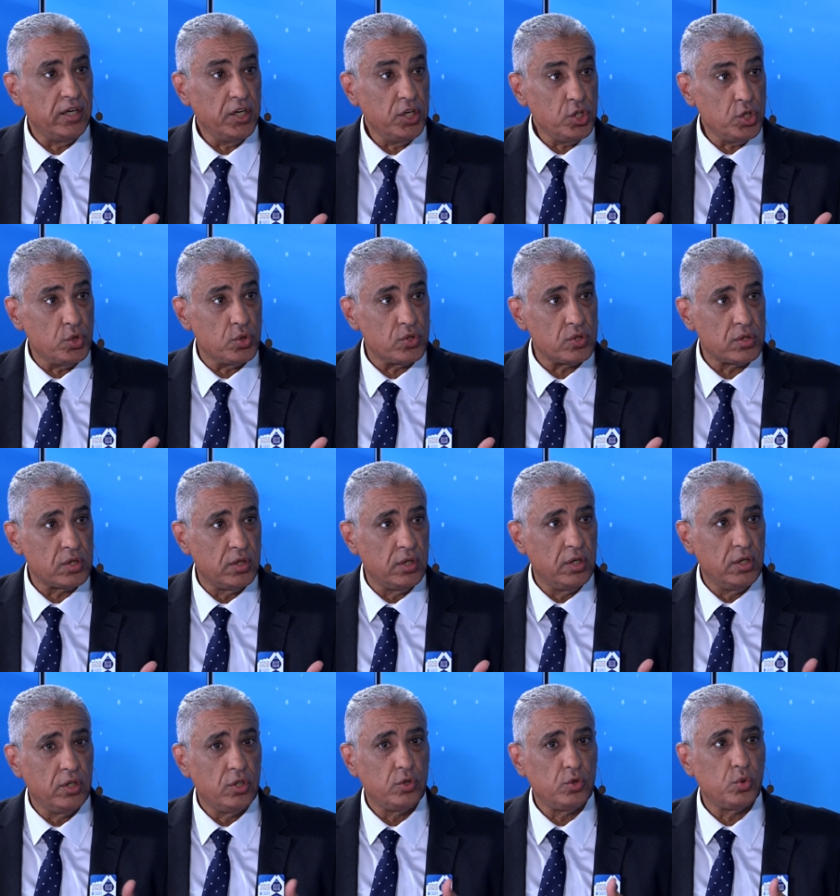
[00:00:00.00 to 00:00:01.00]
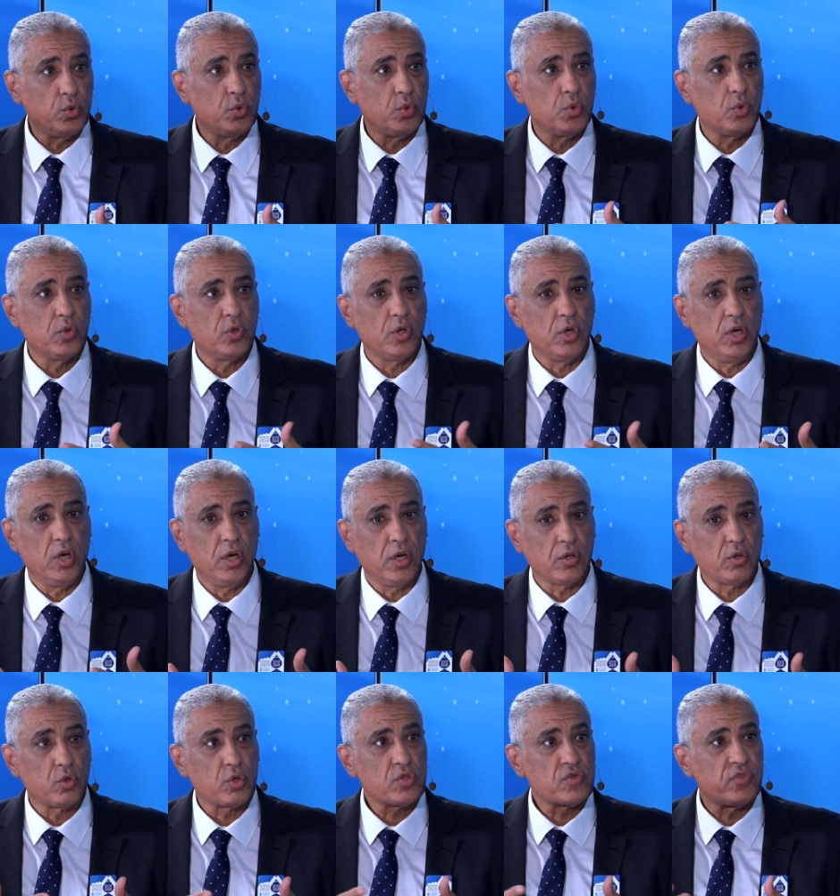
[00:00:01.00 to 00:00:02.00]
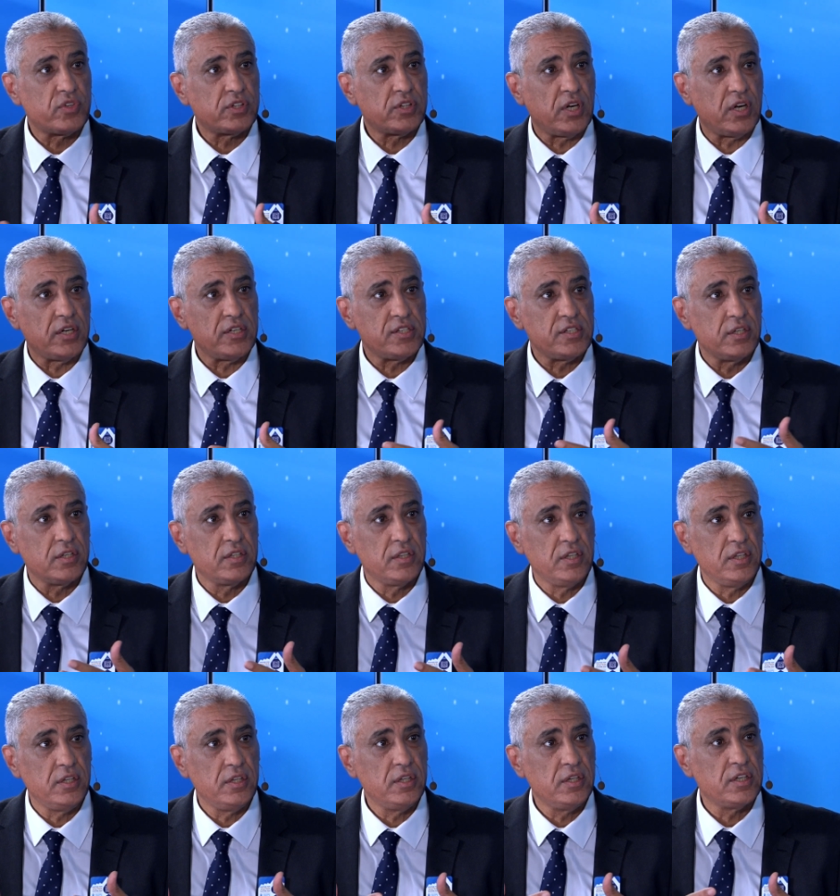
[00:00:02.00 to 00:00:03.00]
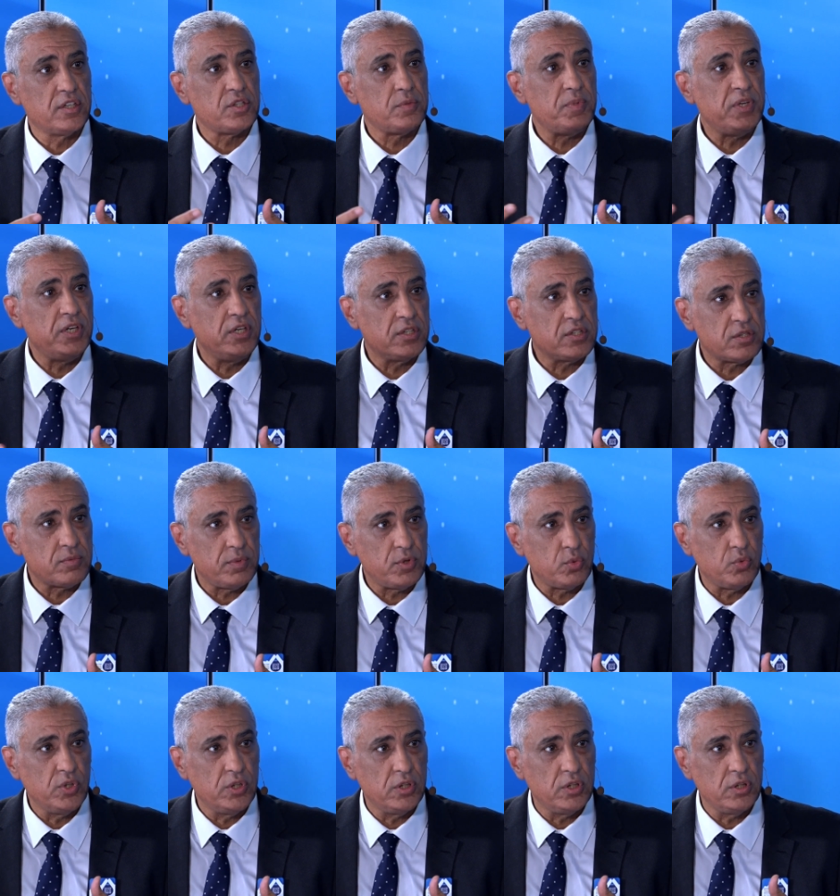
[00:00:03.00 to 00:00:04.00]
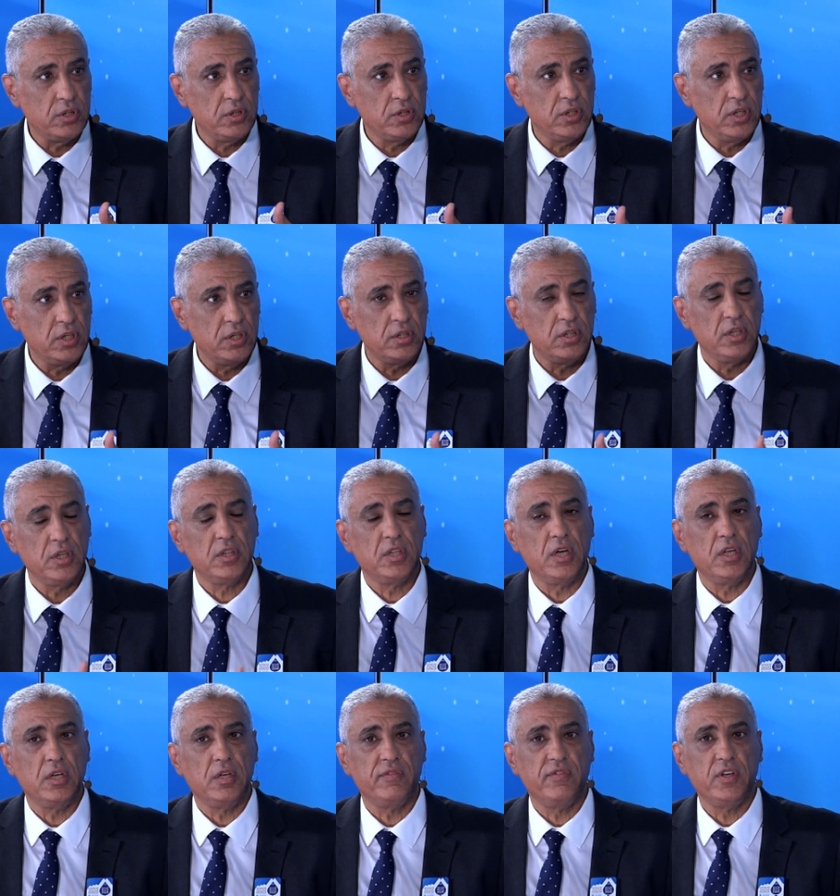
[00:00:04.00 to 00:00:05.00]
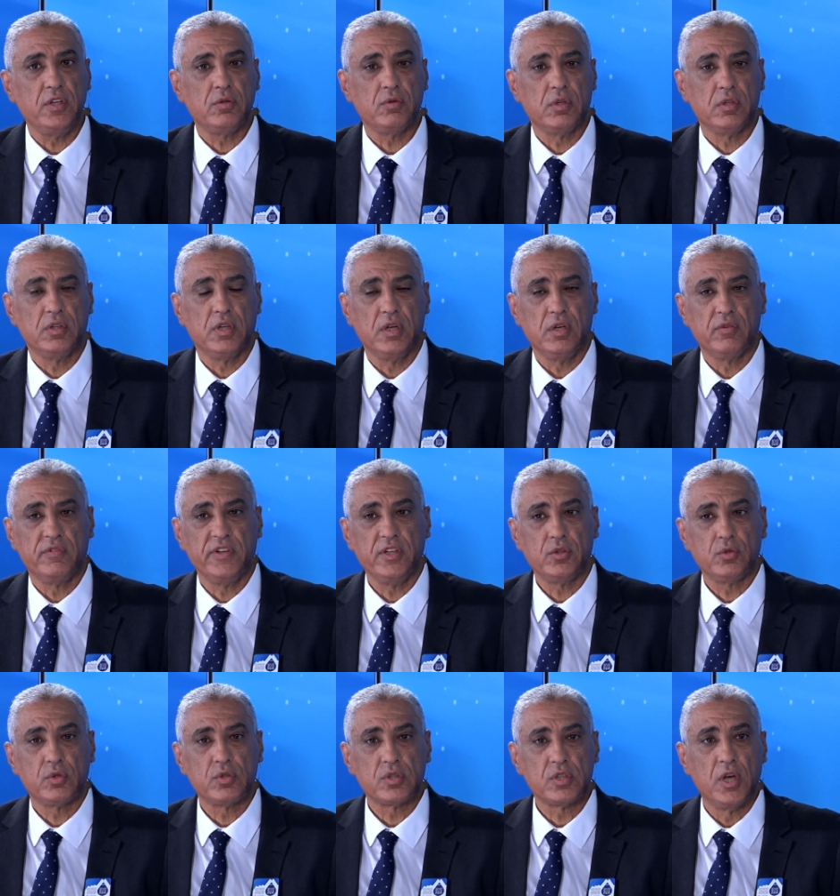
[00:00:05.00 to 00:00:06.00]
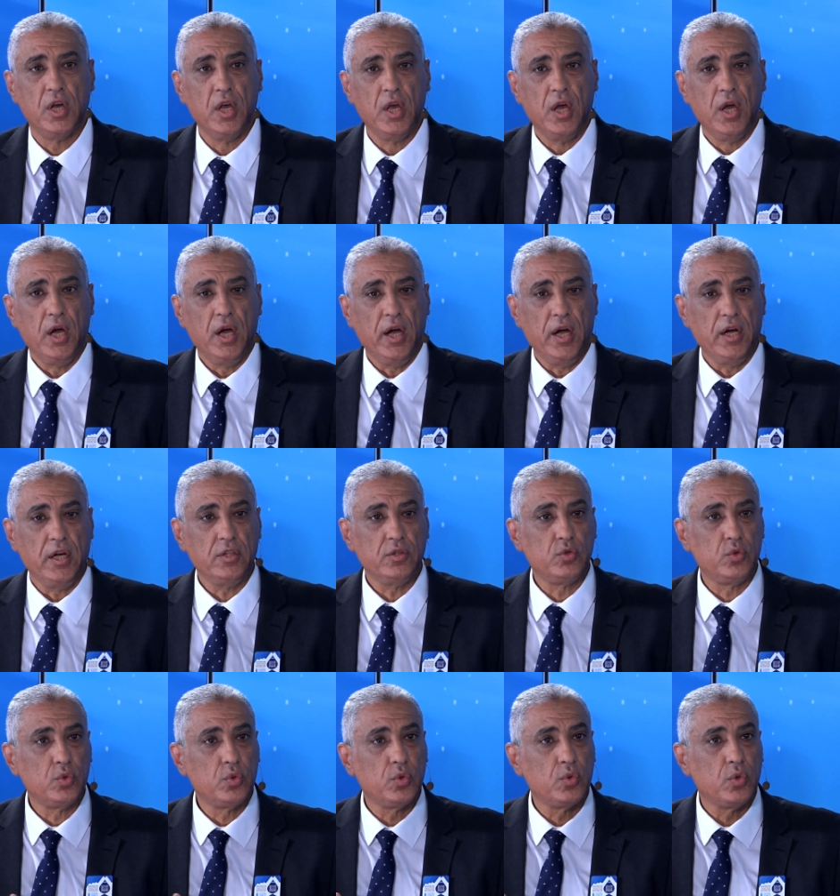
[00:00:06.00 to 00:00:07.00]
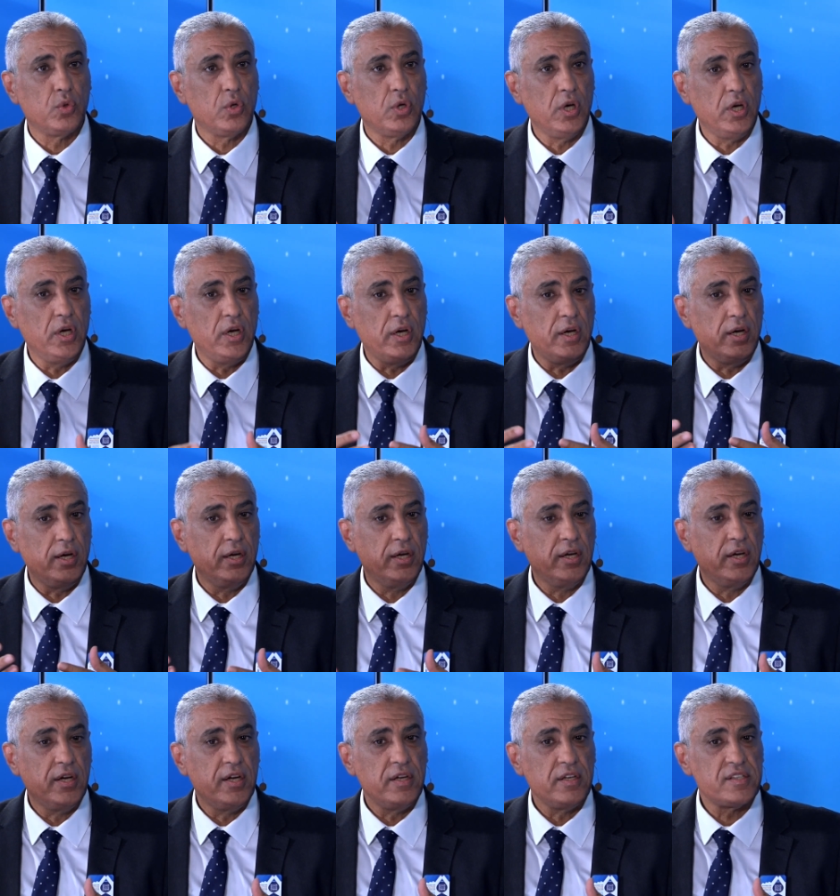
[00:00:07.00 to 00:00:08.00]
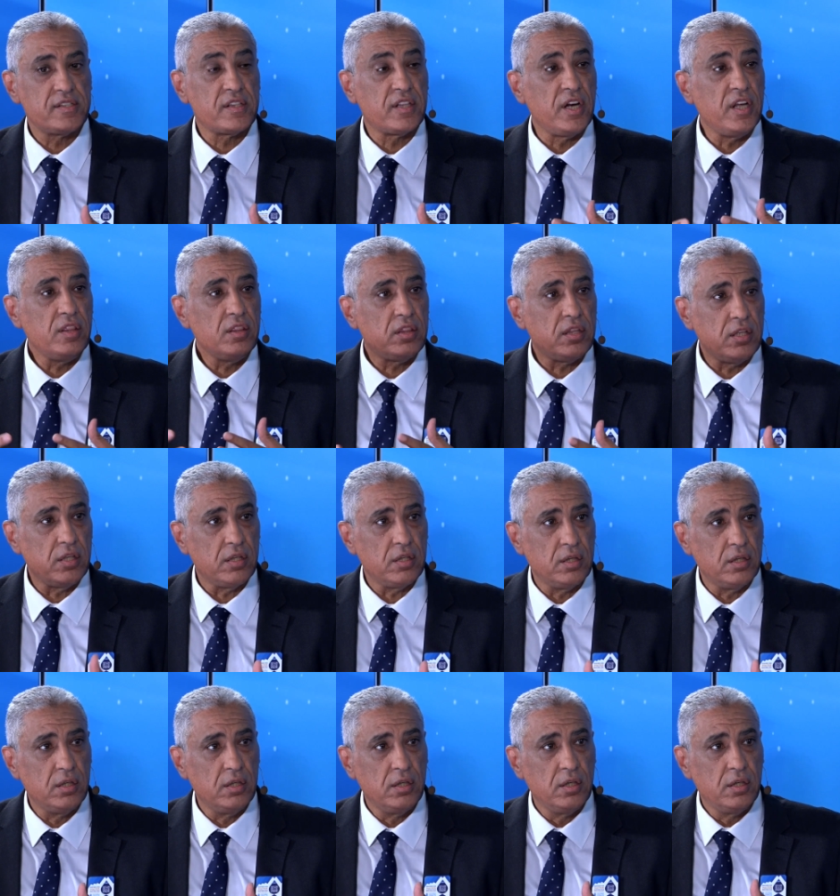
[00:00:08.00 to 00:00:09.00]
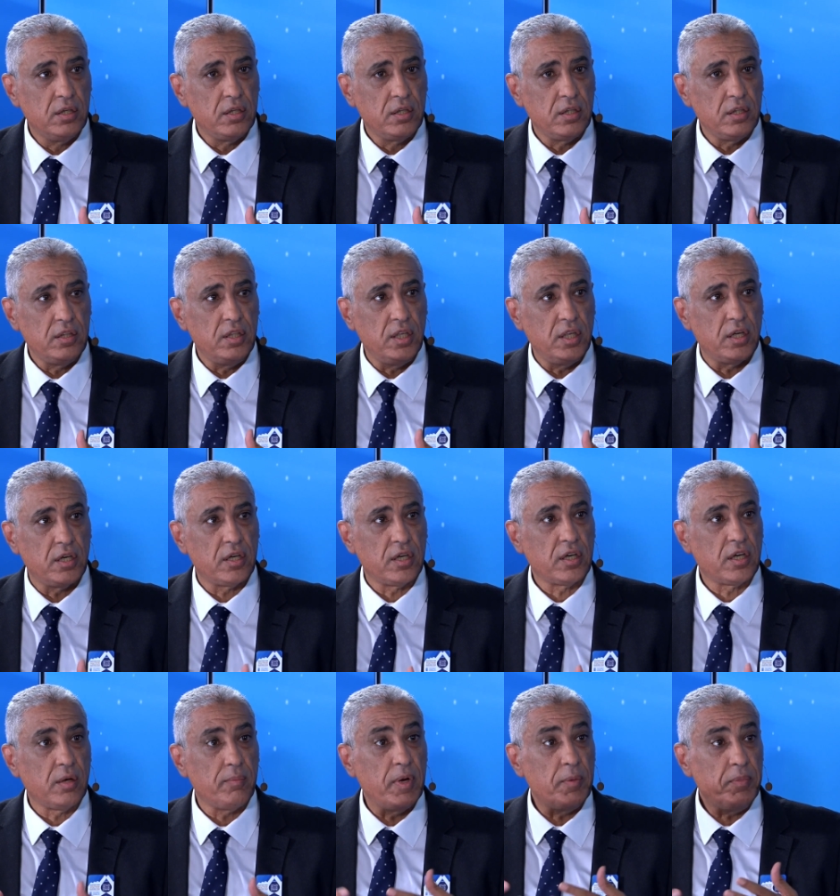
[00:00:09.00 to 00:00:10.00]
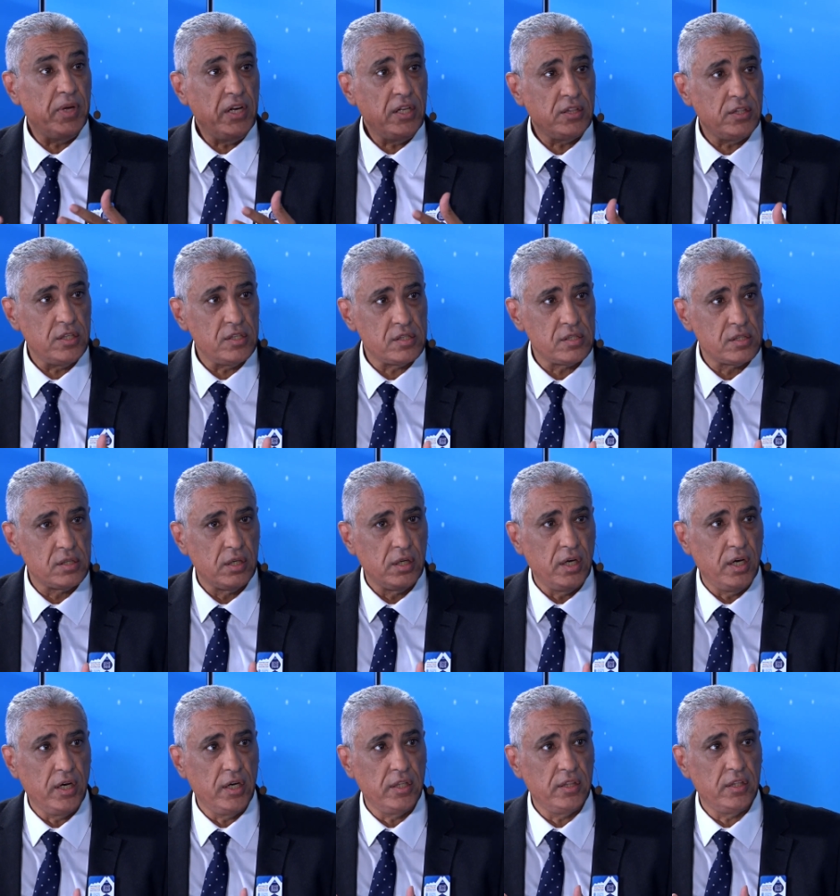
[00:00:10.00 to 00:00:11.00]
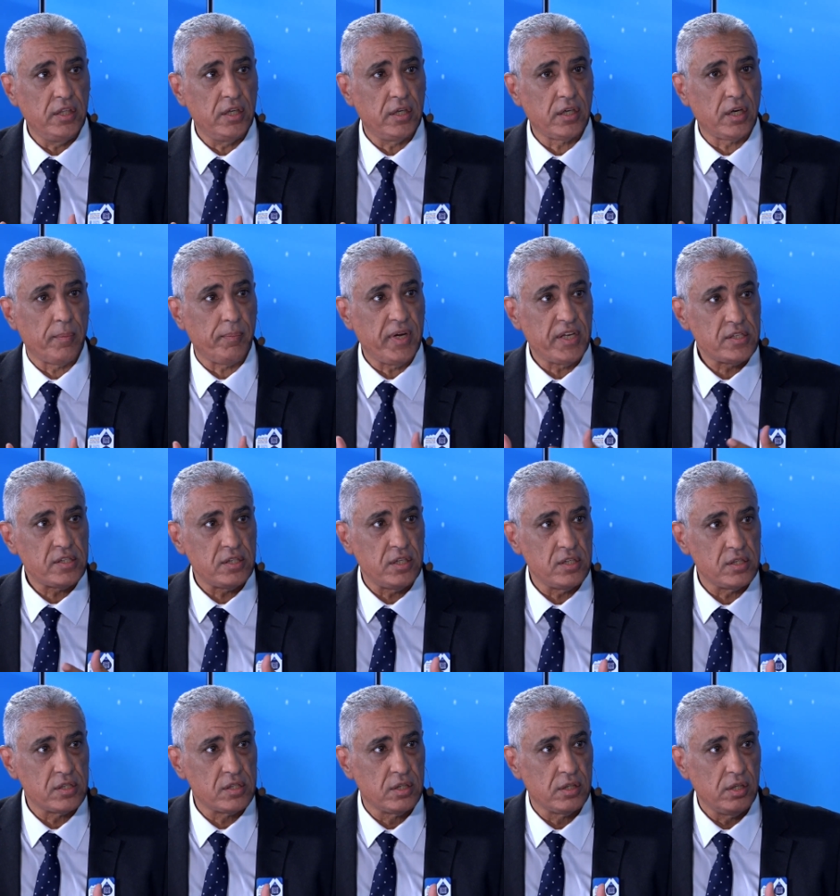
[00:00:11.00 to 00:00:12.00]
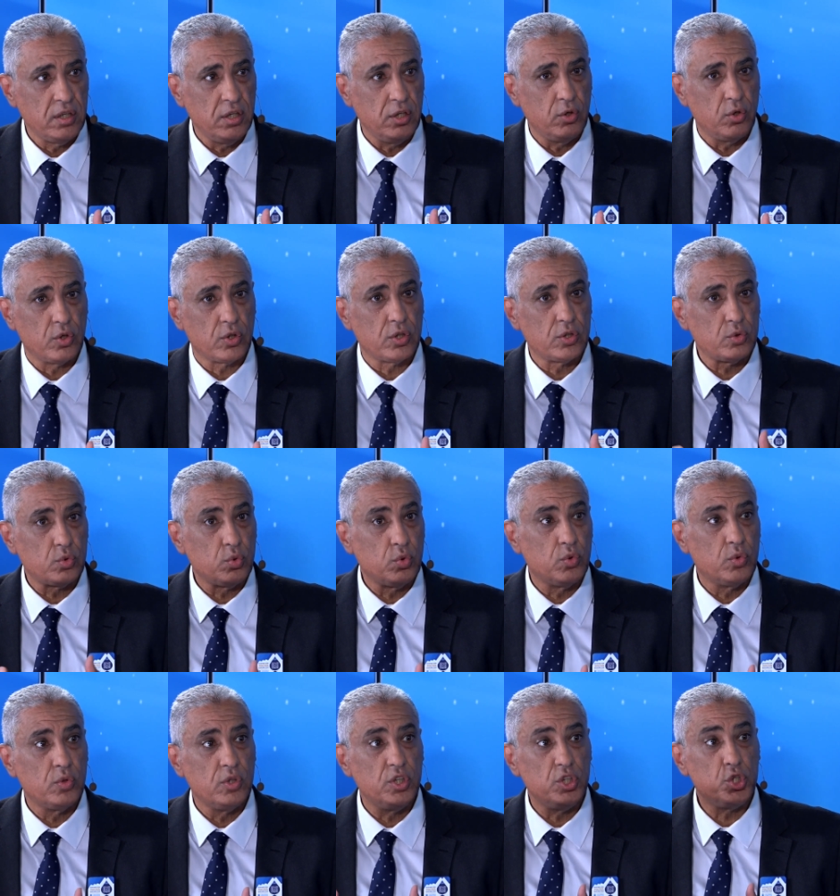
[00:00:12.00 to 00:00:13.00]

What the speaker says: issues to cross-fertilizing the experience between the innovators and to strengthen their capabilities and their capacities in order to